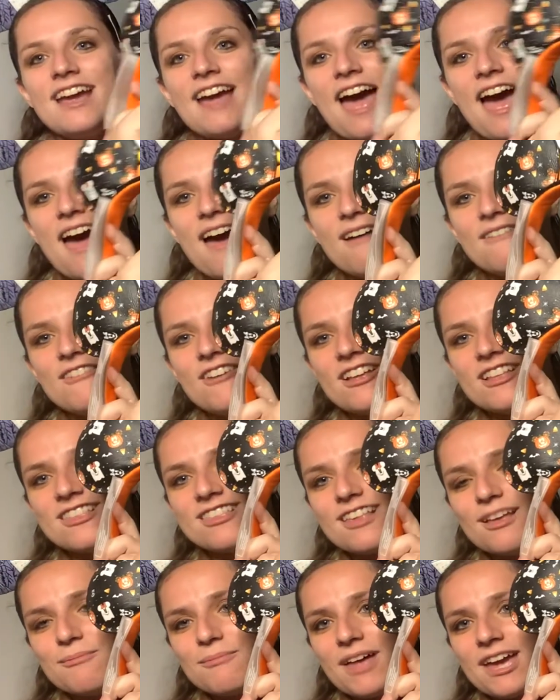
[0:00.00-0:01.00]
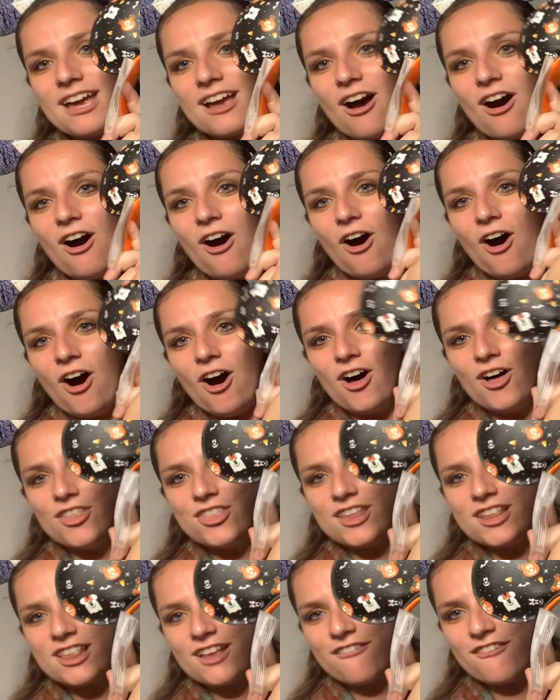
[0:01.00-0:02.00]
have some like all
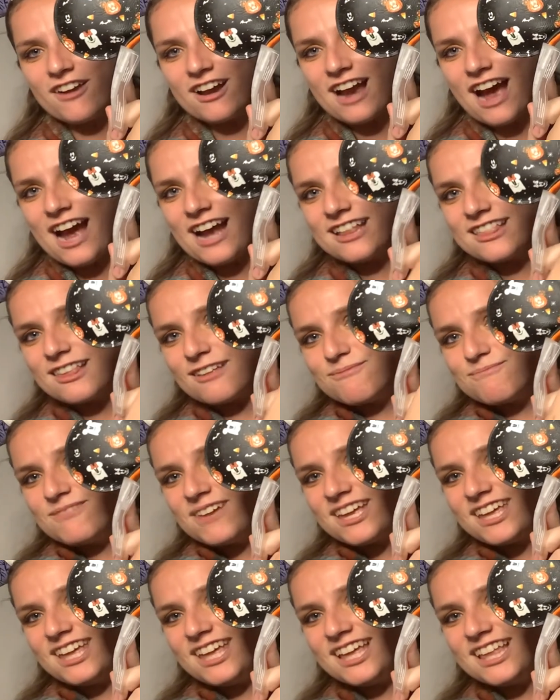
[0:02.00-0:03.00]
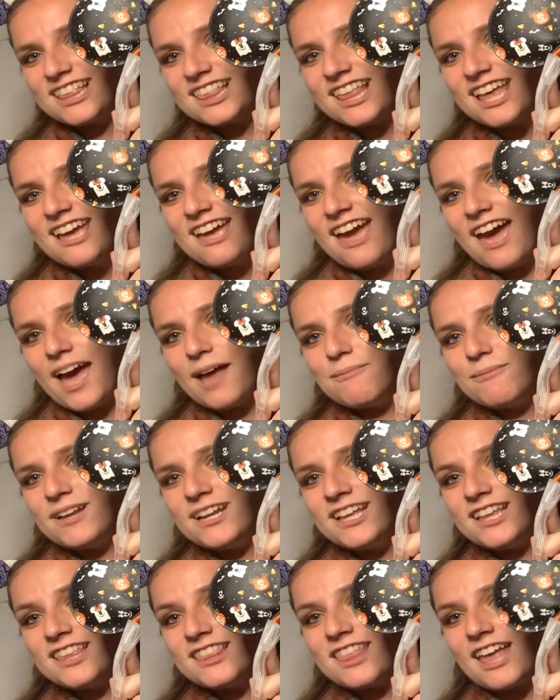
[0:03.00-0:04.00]
the different kinds of Mickeys and
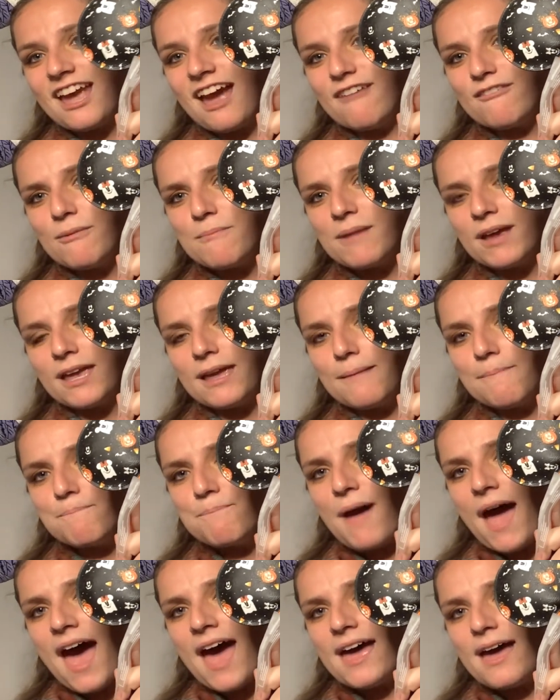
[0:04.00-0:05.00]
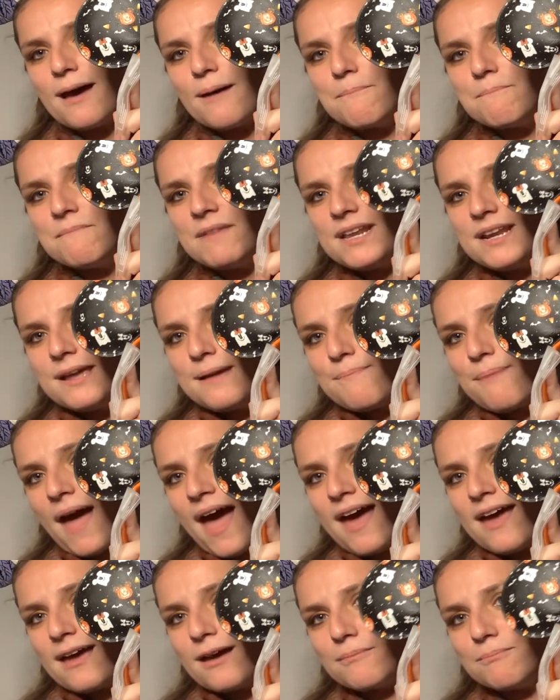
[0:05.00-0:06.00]
Minnie. They have a Mickey bat, a mini
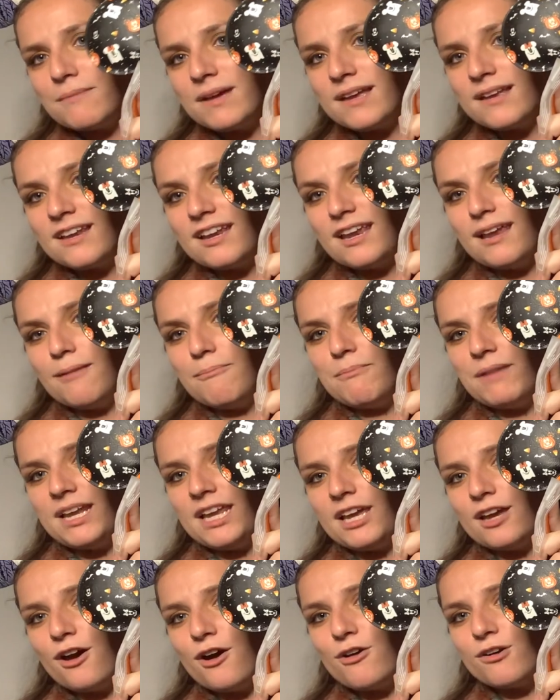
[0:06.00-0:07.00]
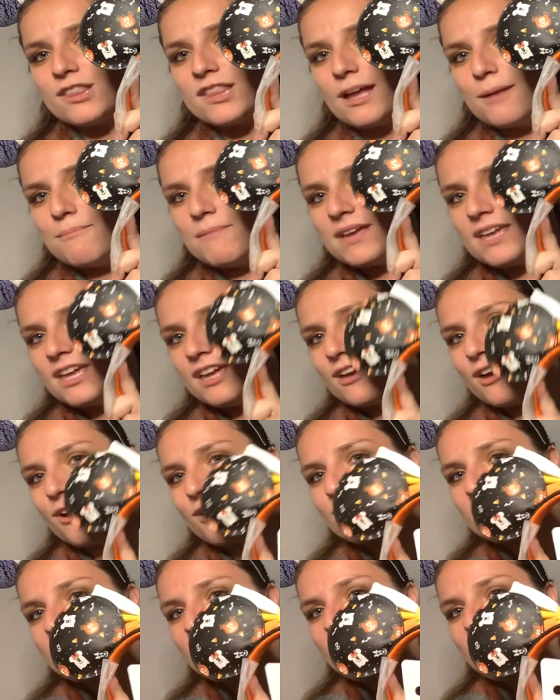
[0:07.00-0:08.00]
ghost, a Mickey
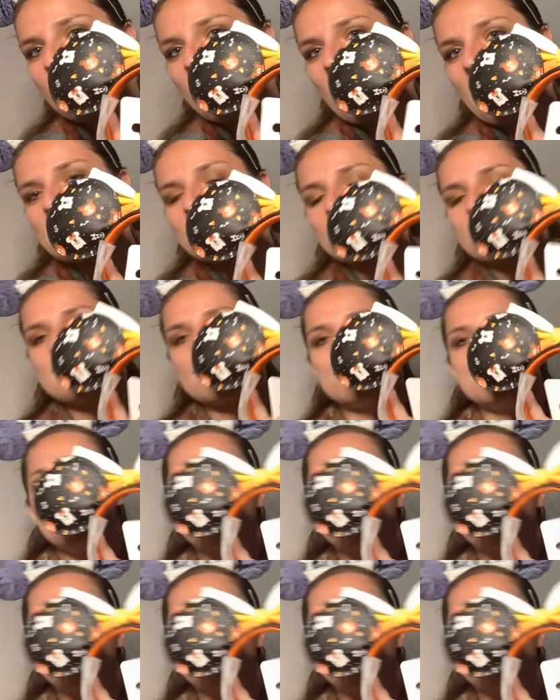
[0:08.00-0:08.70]
ghost, and then some